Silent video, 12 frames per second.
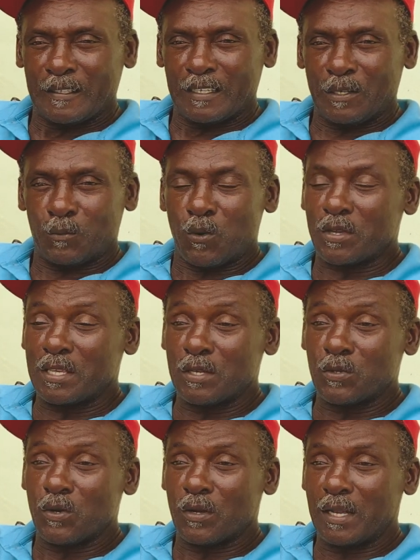The walking
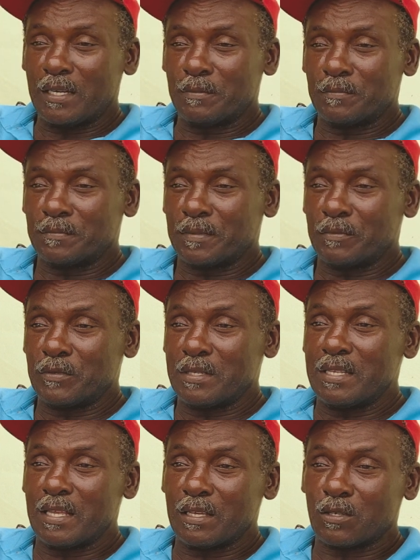ground and him every
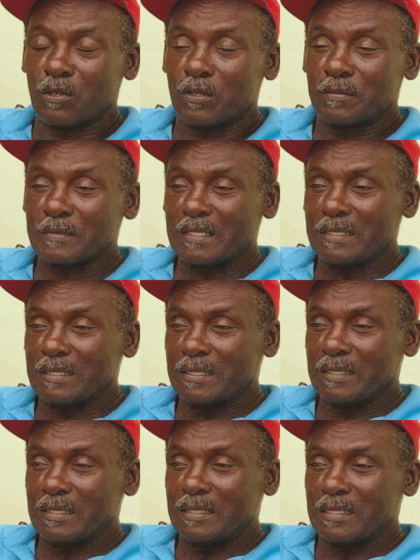day go.
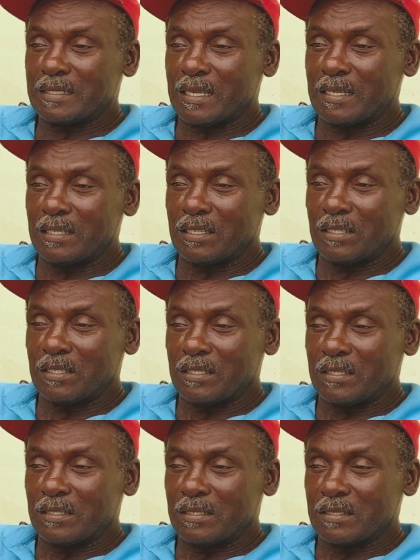He say,
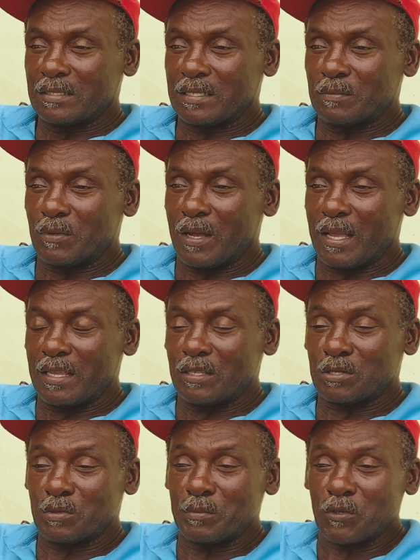boy,
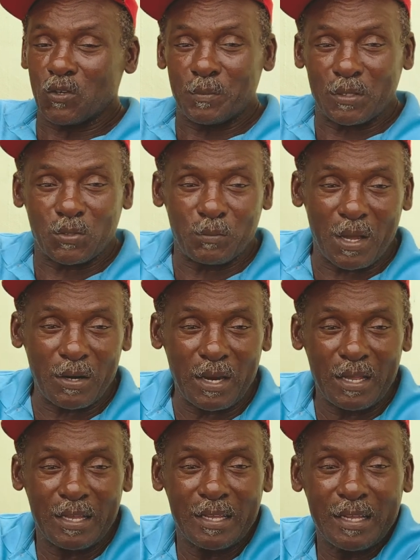this when you come back tomorrow,
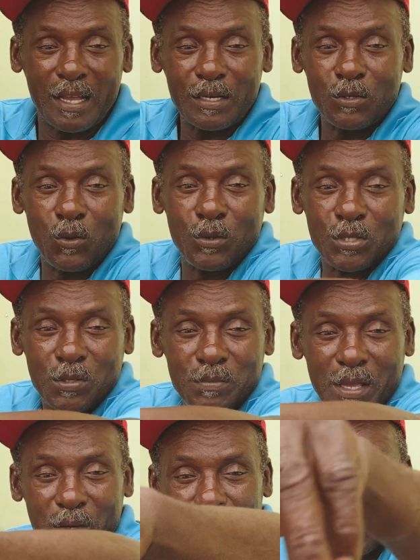don't do some
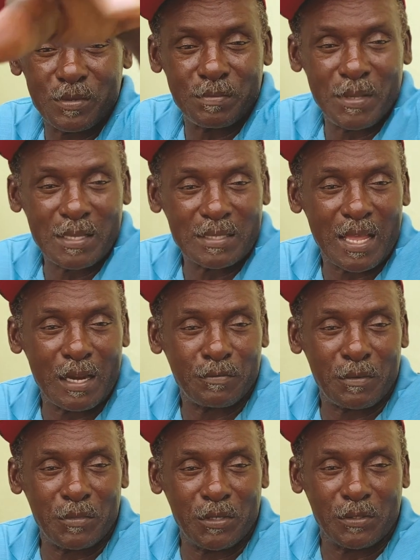me start
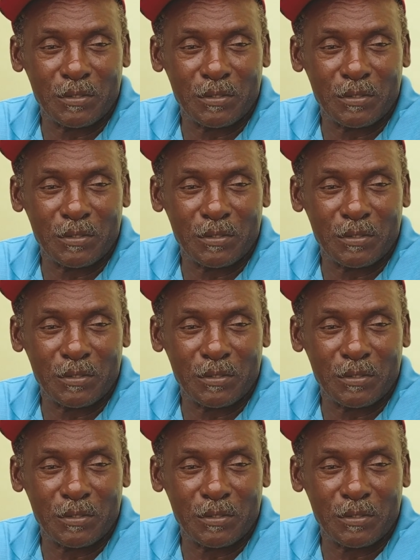from me now.